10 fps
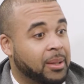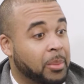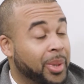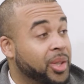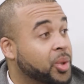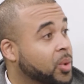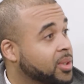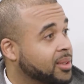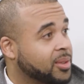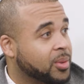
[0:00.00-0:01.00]

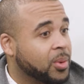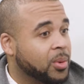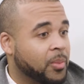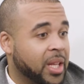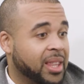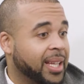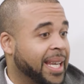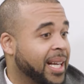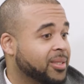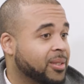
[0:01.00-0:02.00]
mentors at school, I think
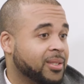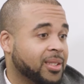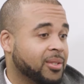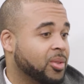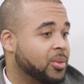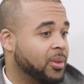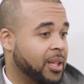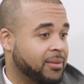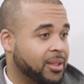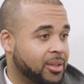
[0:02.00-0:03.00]
counselors at school
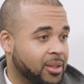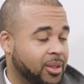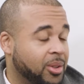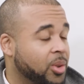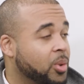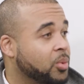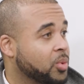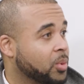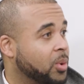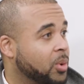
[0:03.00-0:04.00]
have such a huge
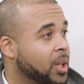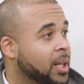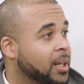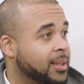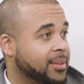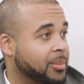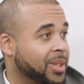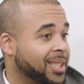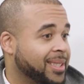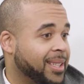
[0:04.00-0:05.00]
role in some
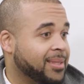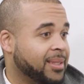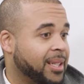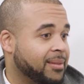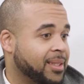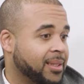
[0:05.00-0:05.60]
of these kids' lives,